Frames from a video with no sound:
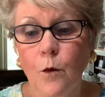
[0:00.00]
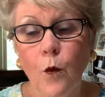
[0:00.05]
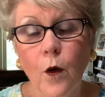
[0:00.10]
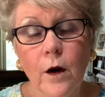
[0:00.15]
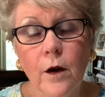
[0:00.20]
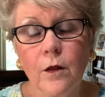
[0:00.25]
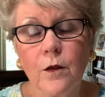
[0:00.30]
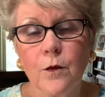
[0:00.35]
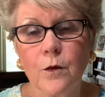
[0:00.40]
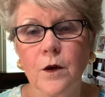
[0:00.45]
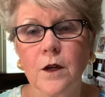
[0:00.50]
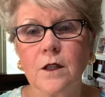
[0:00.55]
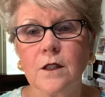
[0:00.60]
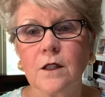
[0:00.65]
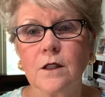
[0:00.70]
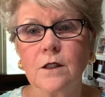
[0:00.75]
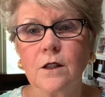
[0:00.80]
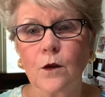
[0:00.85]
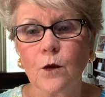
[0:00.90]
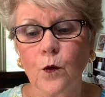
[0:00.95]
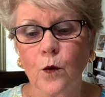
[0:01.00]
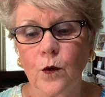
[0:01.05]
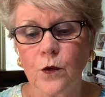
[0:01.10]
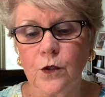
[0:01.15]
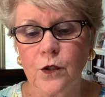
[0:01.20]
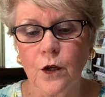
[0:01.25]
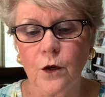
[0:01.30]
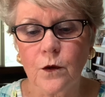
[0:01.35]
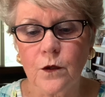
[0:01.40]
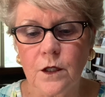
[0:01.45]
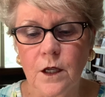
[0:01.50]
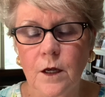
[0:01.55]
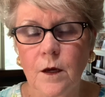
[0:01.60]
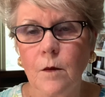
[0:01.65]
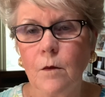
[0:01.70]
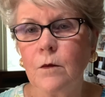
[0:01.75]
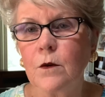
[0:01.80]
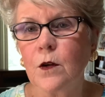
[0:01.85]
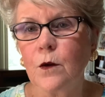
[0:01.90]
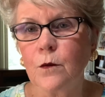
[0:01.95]
one of the reasons the Lord chose
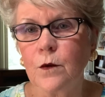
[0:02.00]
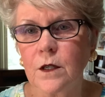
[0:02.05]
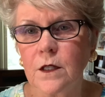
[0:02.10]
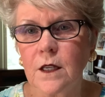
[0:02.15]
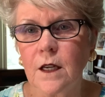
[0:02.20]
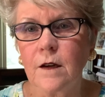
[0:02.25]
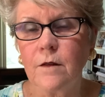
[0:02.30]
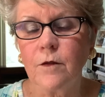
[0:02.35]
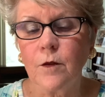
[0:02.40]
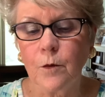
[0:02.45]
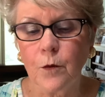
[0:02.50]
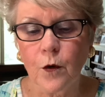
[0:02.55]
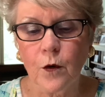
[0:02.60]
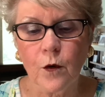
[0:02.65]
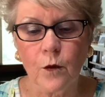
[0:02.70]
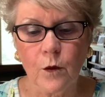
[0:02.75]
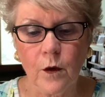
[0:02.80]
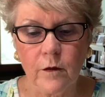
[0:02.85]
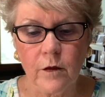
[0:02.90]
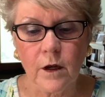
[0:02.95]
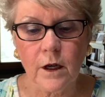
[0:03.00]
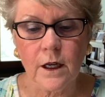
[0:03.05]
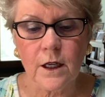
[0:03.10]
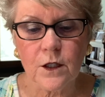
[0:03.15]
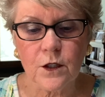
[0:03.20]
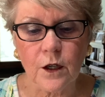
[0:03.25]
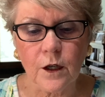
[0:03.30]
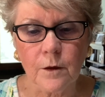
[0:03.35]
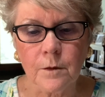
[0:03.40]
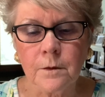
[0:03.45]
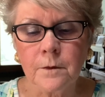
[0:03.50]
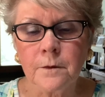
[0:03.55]
him to receive the book of Revelation.